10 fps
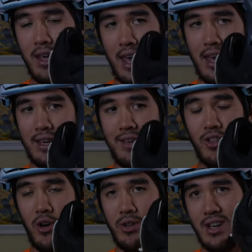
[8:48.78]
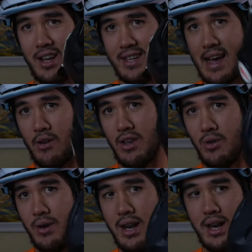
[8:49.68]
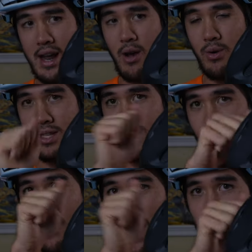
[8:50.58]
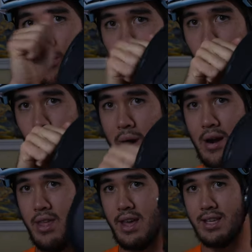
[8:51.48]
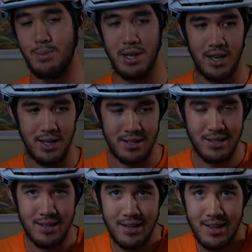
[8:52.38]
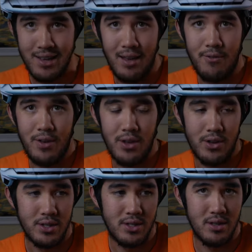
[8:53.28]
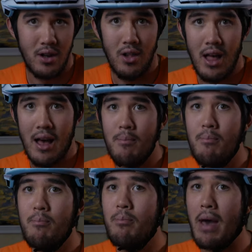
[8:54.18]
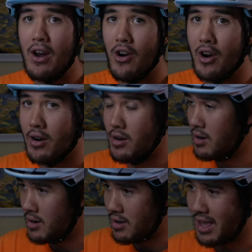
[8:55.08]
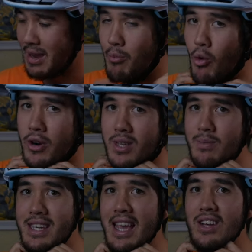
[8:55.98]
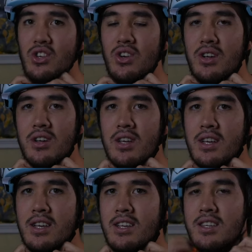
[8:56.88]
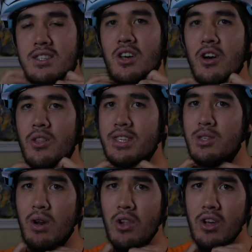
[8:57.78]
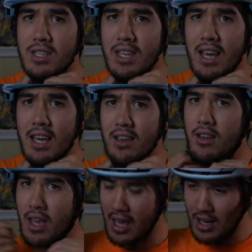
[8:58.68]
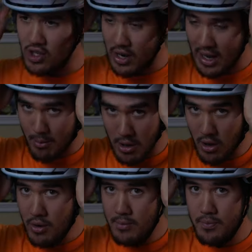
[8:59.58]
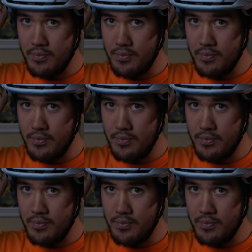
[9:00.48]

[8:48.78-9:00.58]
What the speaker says: And even though it's not downhill rated, I would still rather wear this because it feels a lot better, like more substantial. So this is what it looks like in trail mode.